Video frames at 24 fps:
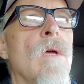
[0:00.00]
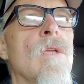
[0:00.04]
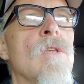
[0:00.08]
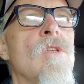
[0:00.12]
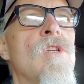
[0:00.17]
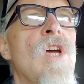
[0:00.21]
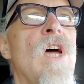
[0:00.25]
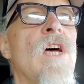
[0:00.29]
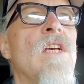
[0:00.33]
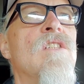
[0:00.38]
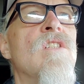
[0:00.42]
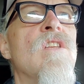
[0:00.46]

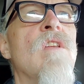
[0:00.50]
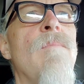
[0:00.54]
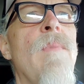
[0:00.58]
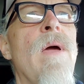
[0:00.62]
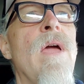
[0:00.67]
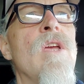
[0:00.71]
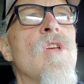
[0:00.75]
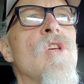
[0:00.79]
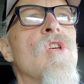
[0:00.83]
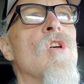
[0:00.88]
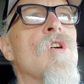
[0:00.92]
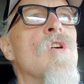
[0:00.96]
just to
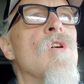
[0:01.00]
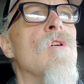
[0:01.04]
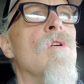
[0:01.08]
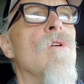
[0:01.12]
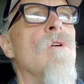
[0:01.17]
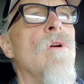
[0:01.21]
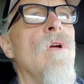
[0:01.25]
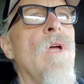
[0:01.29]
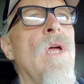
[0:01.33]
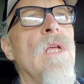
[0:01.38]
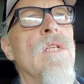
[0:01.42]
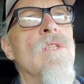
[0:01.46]
make sure
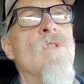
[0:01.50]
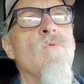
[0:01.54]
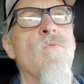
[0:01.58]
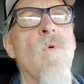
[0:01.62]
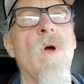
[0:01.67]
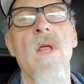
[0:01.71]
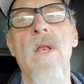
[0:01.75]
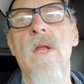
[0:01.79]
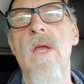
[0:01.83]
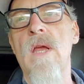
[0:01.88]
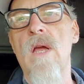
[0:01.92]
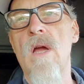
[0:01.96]
it's
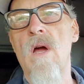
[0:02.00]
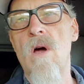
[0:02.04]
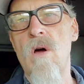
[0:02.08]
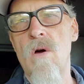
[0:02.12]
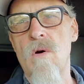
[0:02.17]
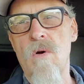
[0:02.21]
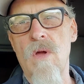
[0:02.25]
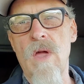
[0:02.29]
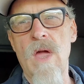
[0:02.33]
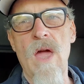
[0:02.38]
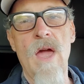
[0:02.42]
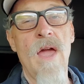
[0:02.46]
running
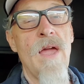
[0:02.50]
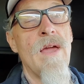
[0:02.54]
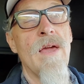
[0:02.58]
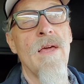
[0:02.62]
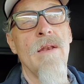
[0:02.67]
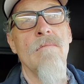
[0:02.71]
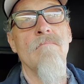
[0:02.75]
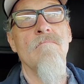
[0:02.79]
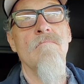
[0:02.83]
okay, and